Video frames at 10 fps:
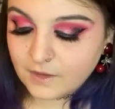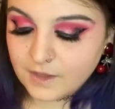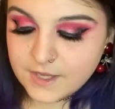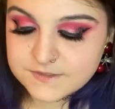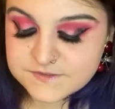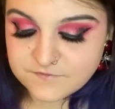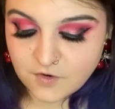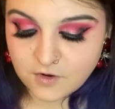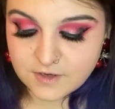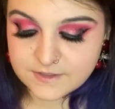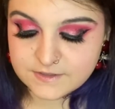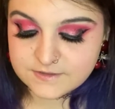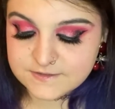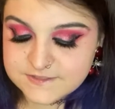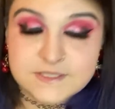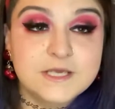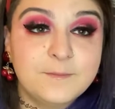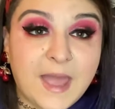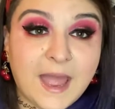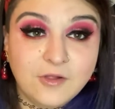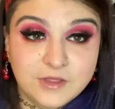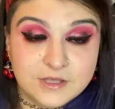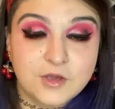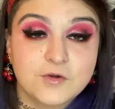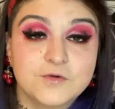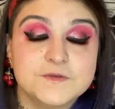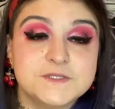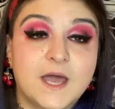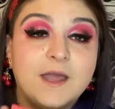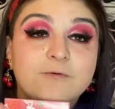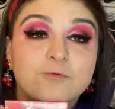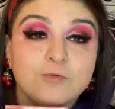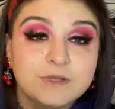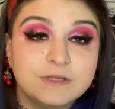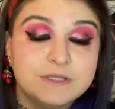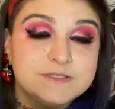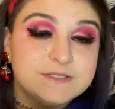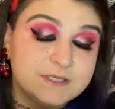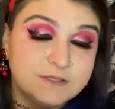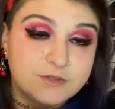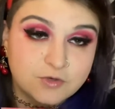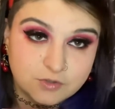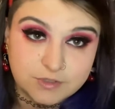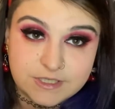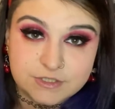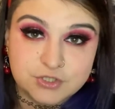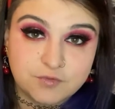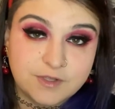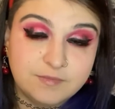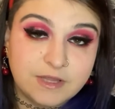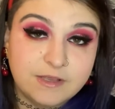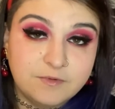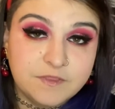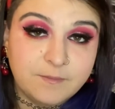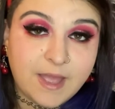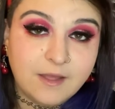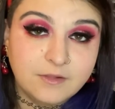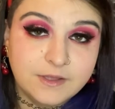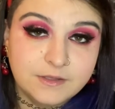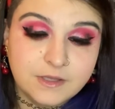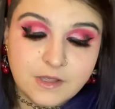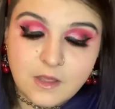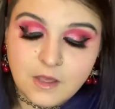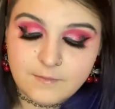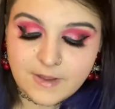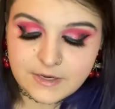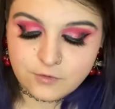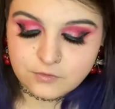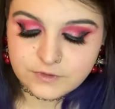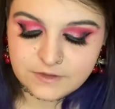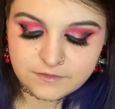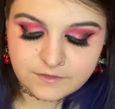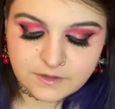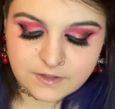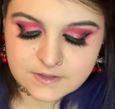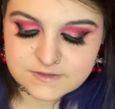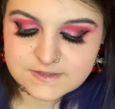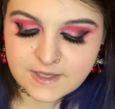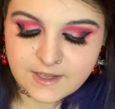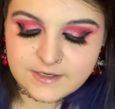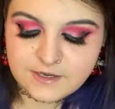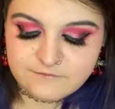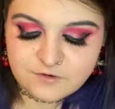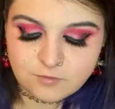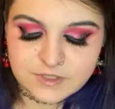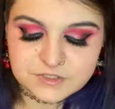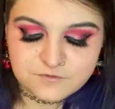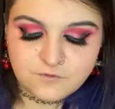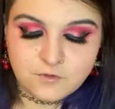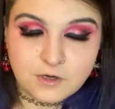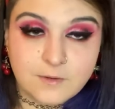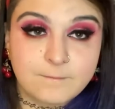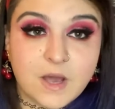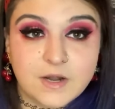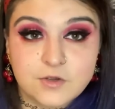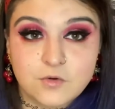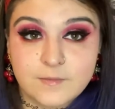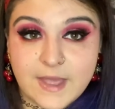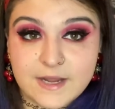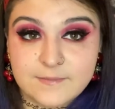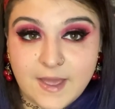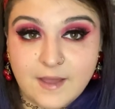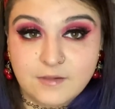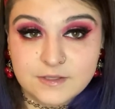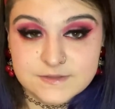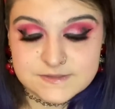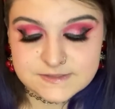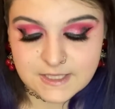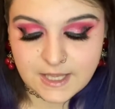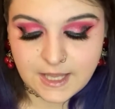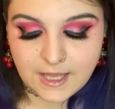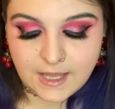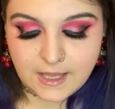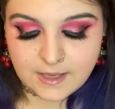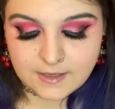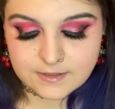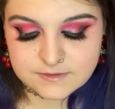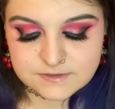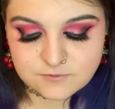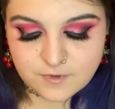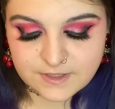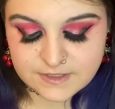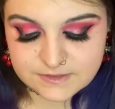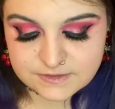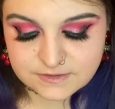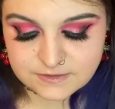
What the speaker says: As far as the palette goes, I really did thoroughly enjoy playing with the palette. My only thing is that I never reach for monochromatic palettes, and when I